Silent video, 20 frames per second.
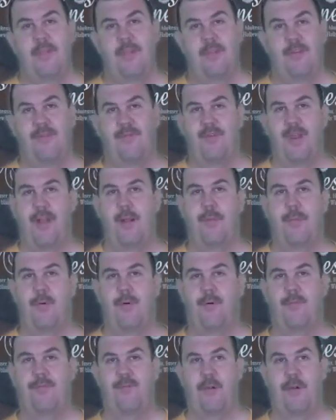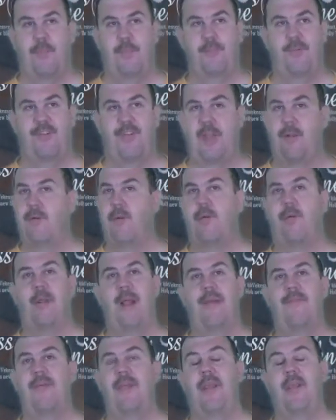It's available from Secret
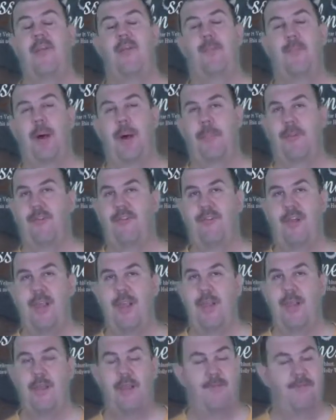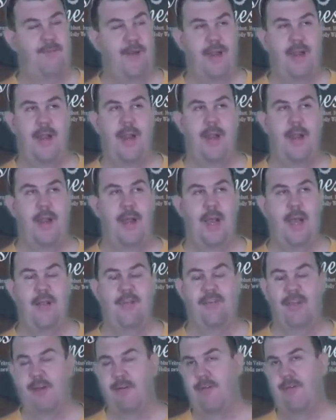Cravings Publishing. You can find it online,
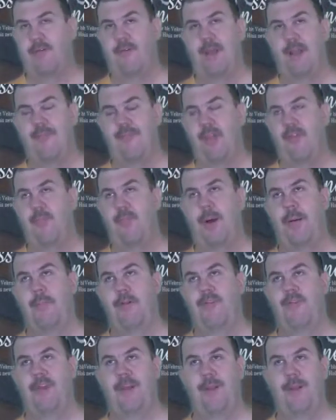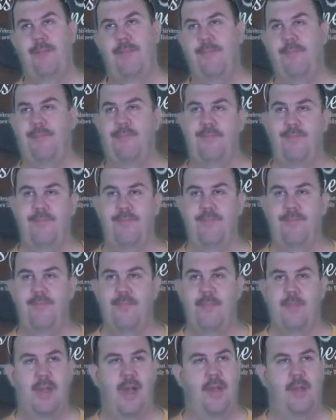
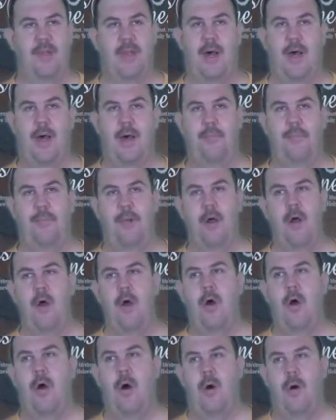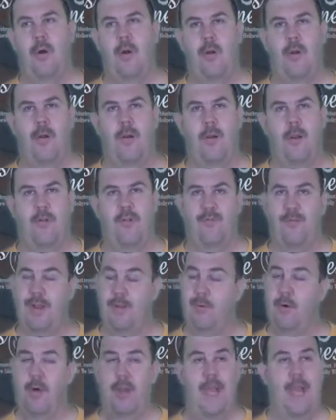secretcravingspublishing.com, or it's
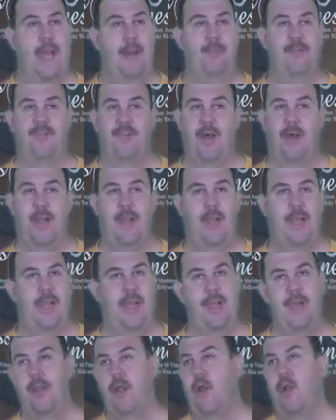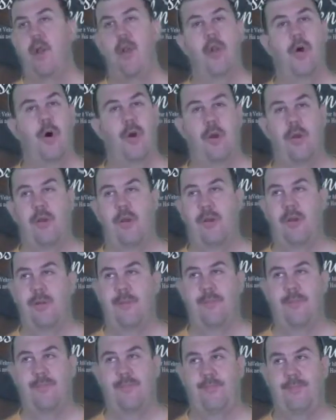available on Amazon again, Nook.
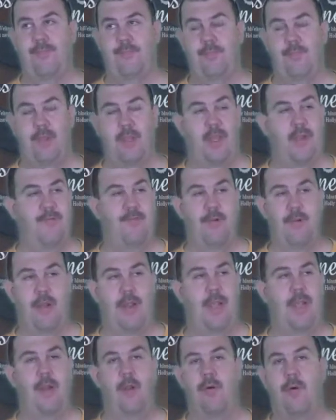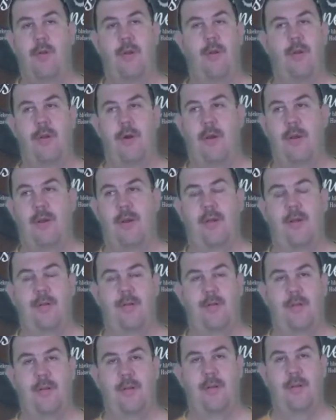You get for your Kindle, your Nook.
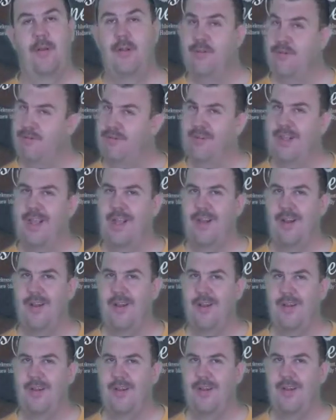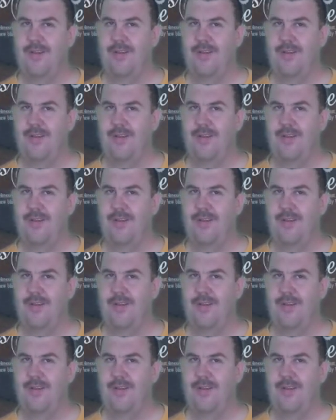So take a look.